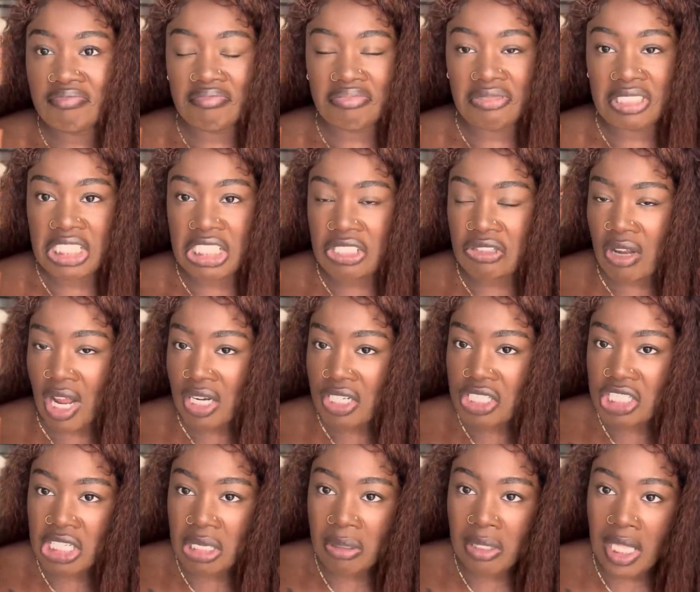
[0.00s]
she trying to
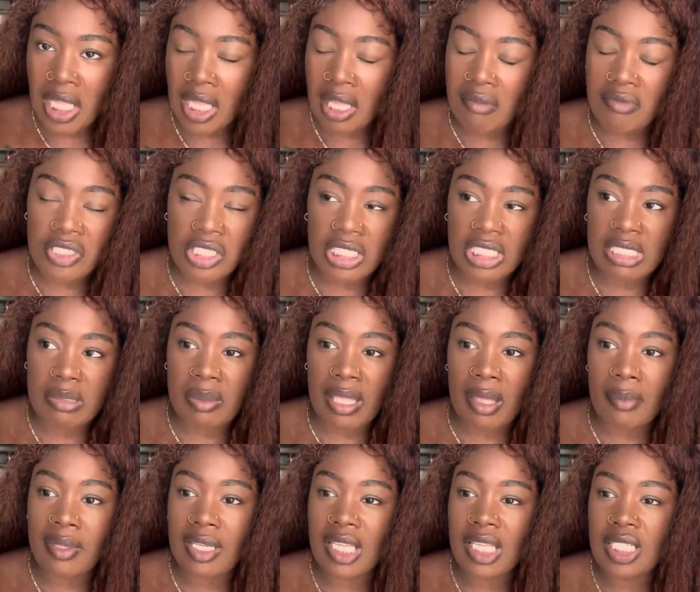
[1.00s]
show love, she's
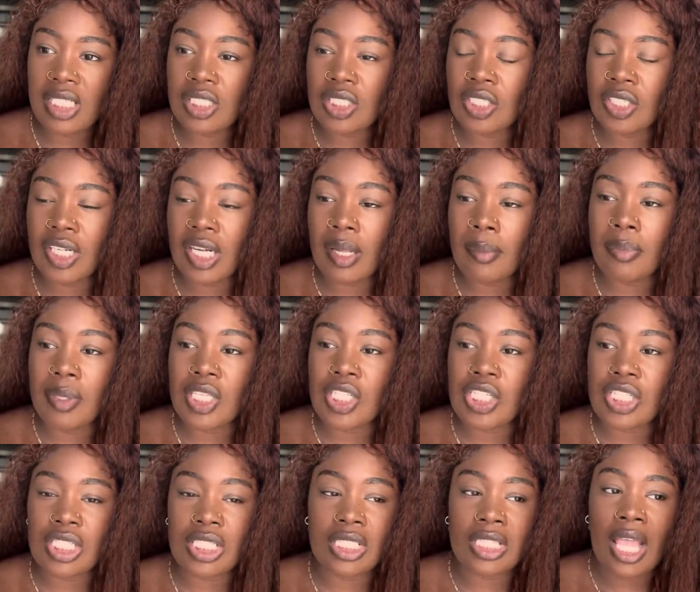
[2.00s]
spamming the Instagram
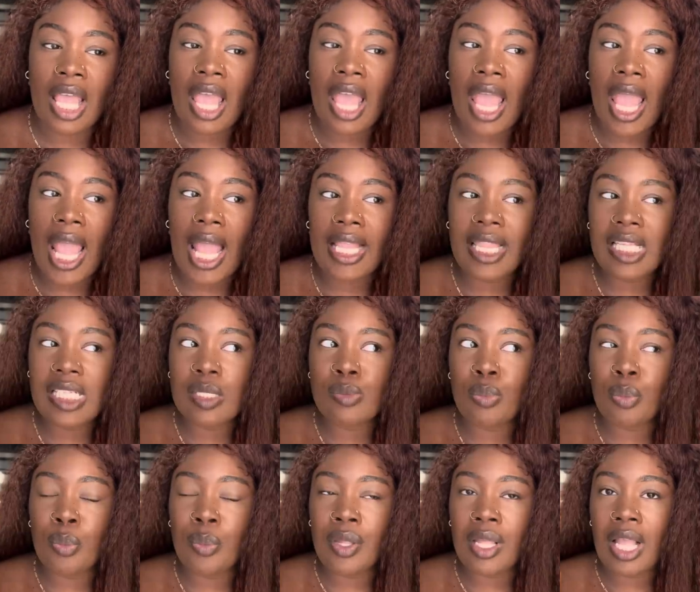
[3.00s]
pictures. At this
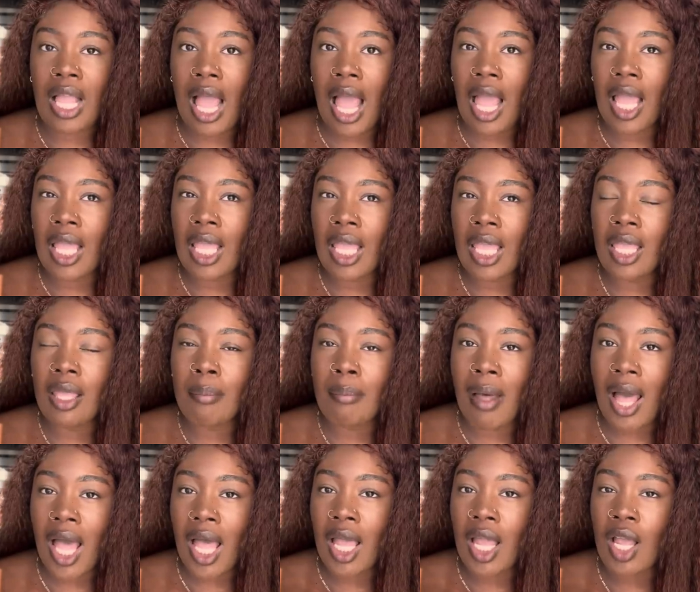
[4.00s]
point, I hit
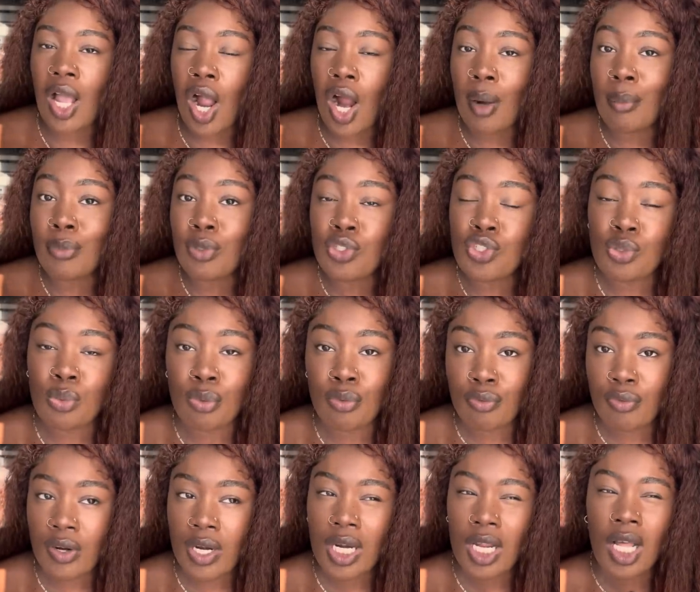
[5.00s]
our mutual
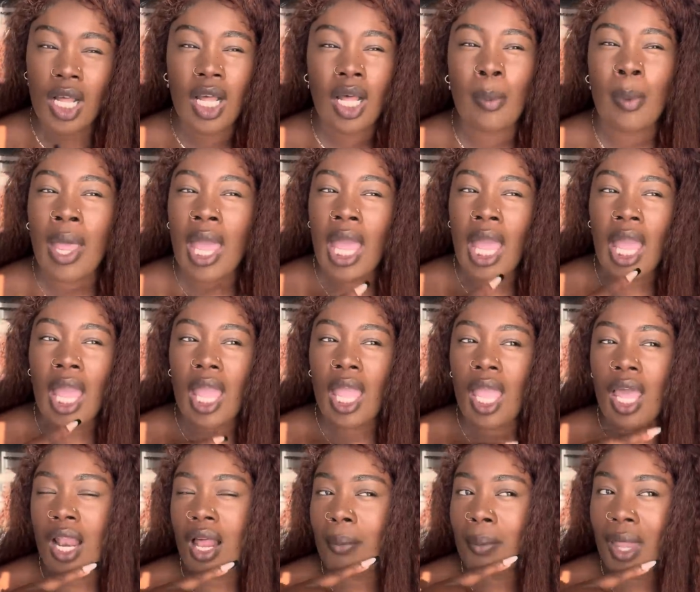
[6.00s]
friend up,
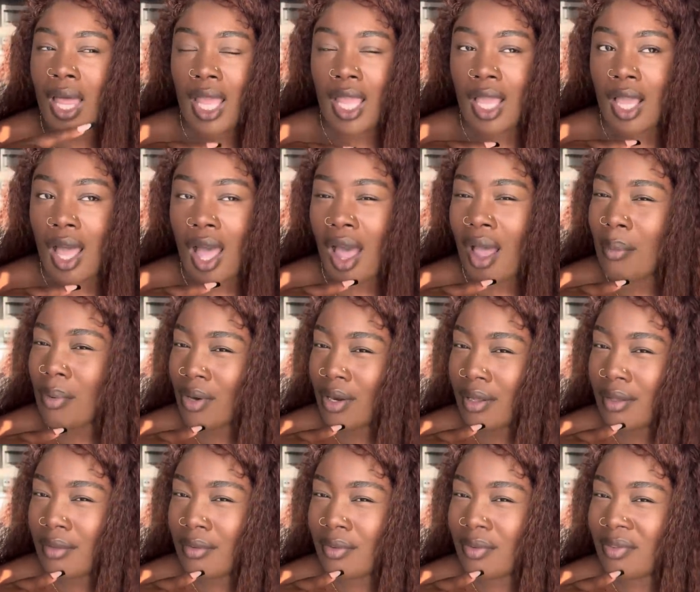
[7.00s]
and I'm like, "Hi,
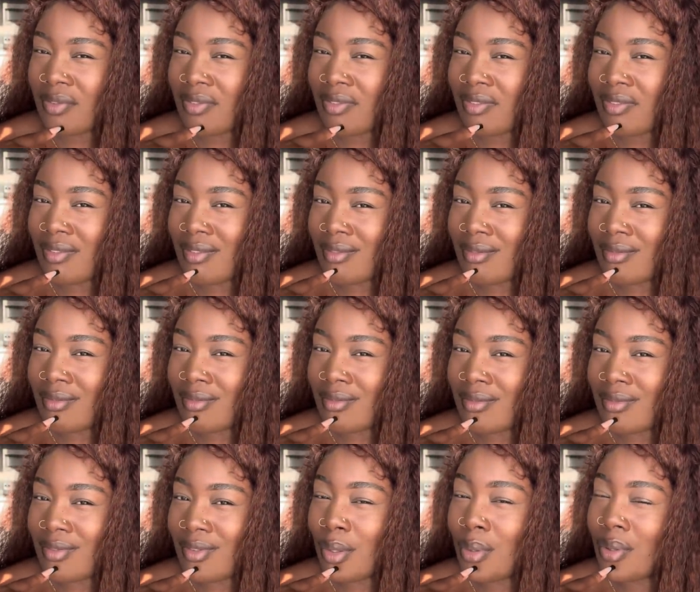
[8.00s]
bruv,
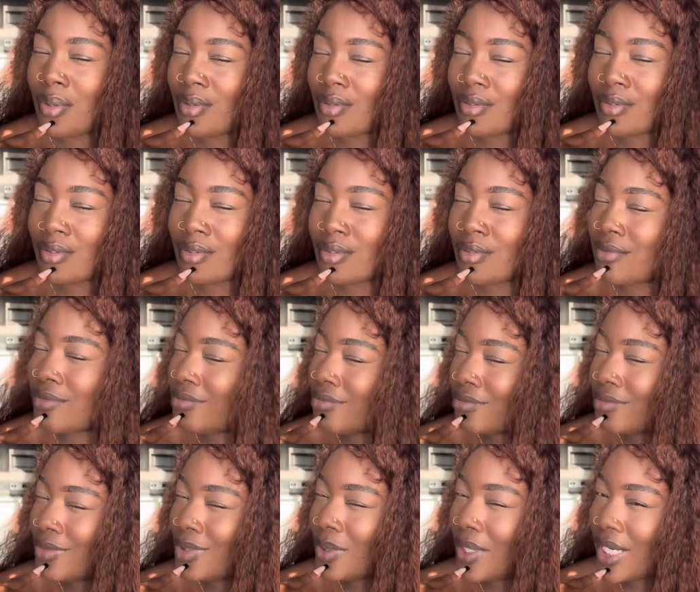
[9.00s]
you need
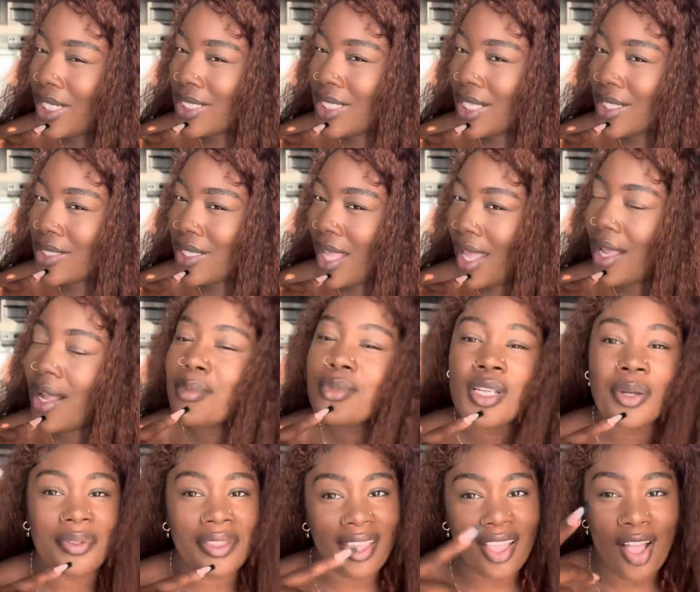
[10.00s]
a TikTok?" I'm
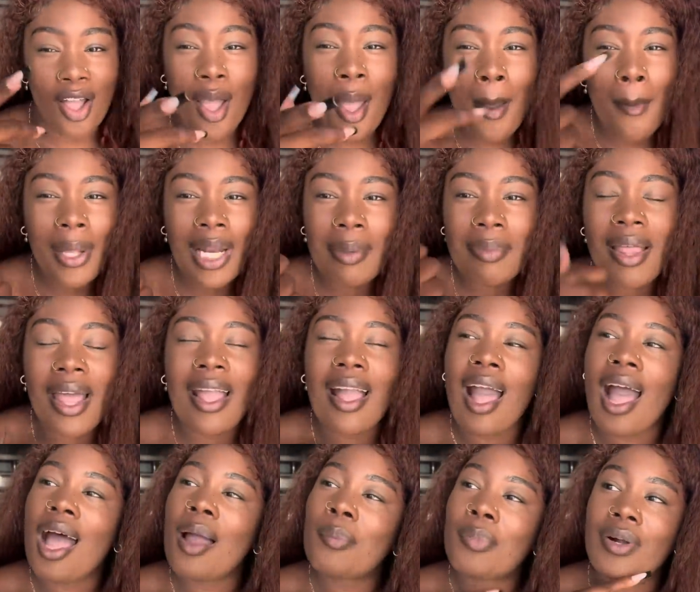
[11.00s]
joking, y'all. But I'm like,
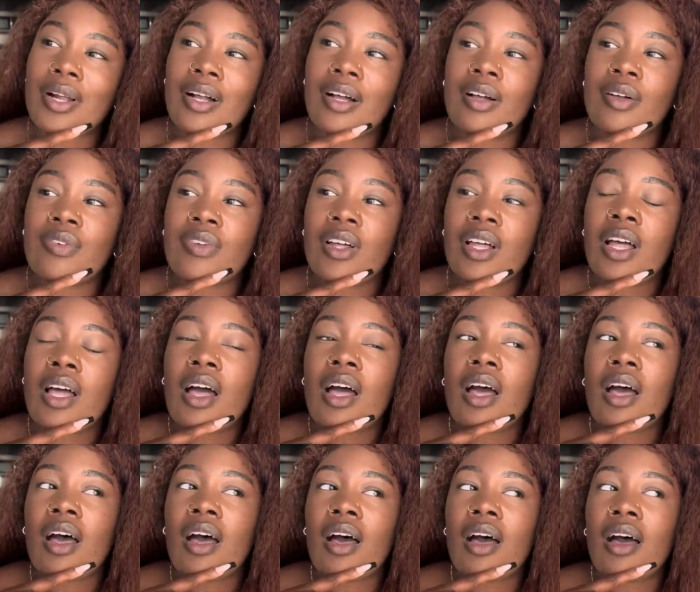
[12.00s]
"Hi, bruv.
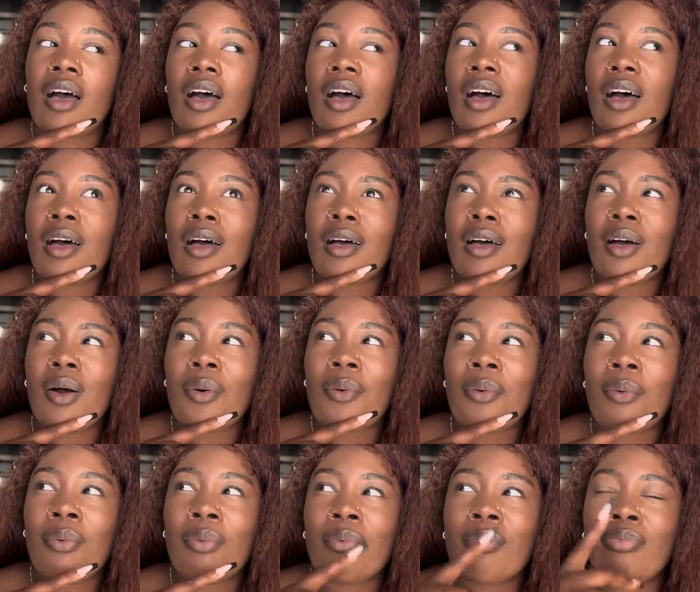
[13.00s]

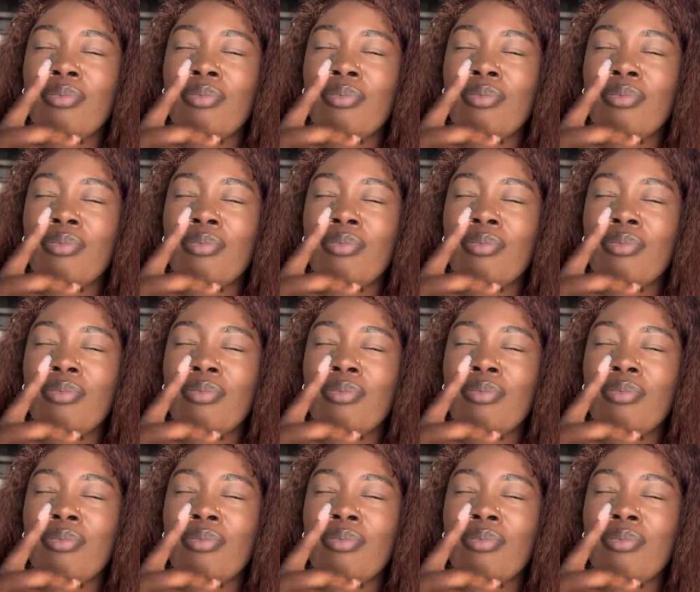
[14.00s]
Oh,